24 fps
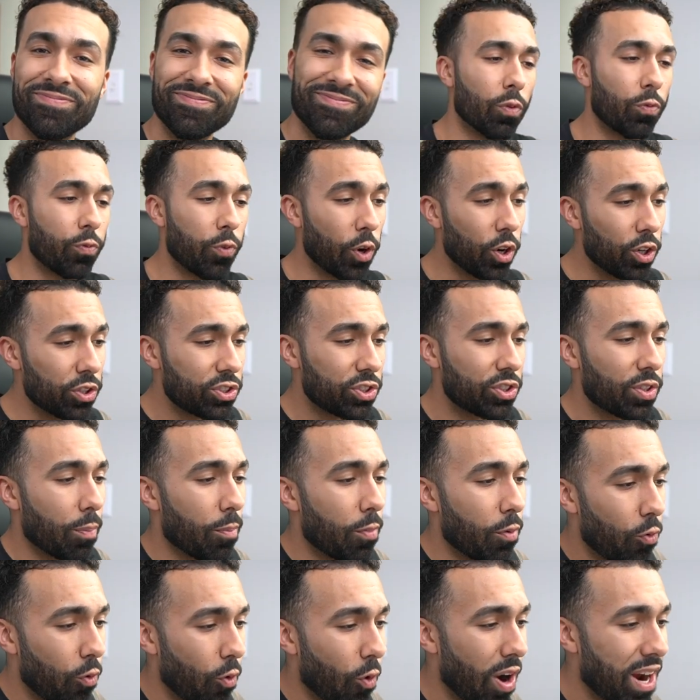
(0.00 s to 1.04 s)
but first,
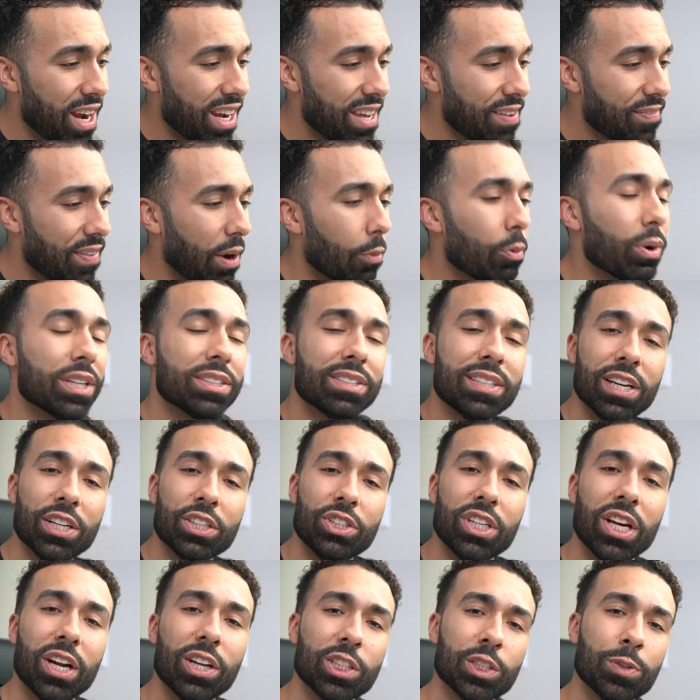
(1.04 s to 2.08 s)
before I leave, I want to send a
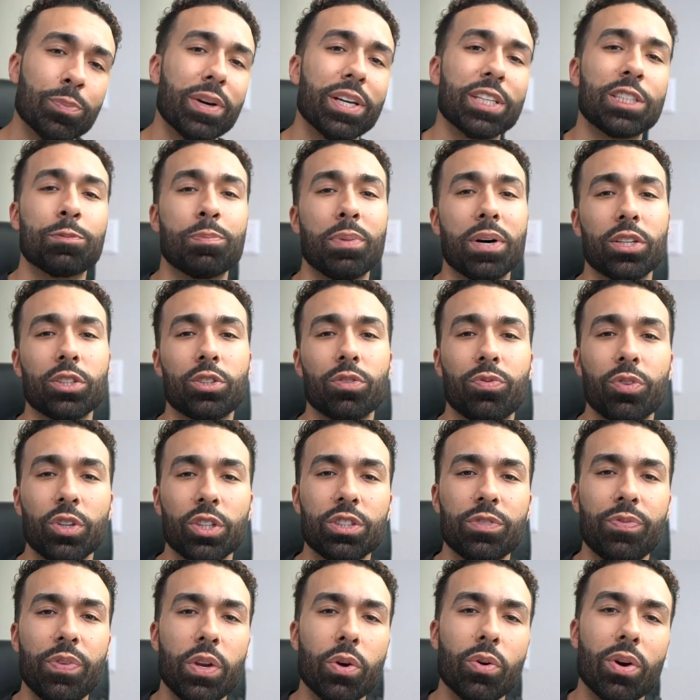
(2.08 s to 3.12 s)
shout out to my sponsor for
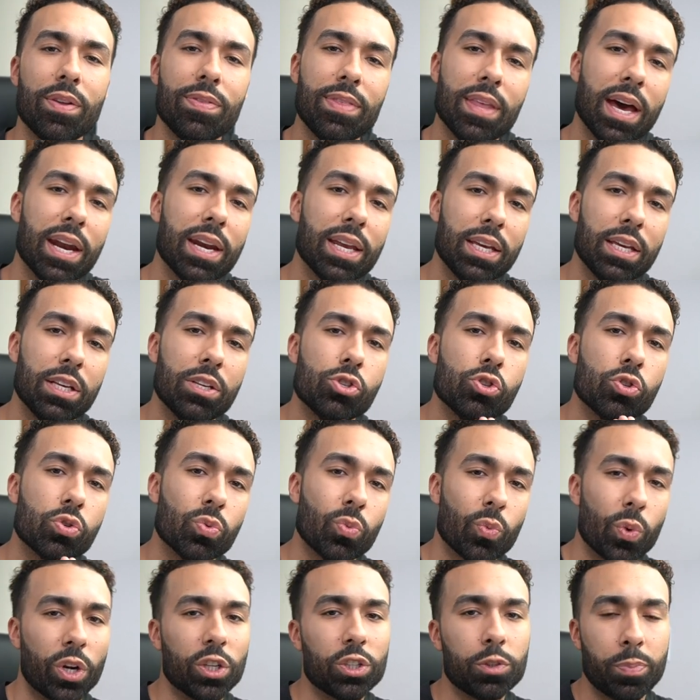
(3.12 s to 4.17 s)
this video, and that is
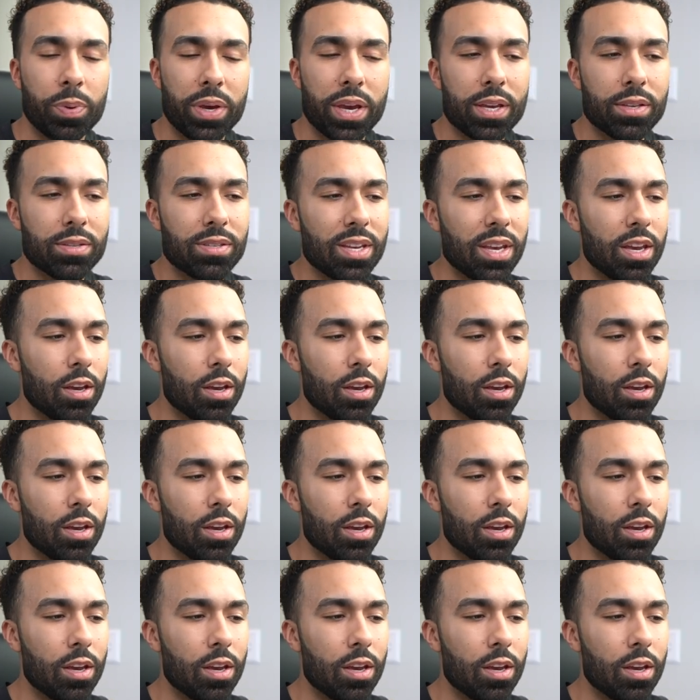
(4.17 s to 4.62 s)
Squarespace.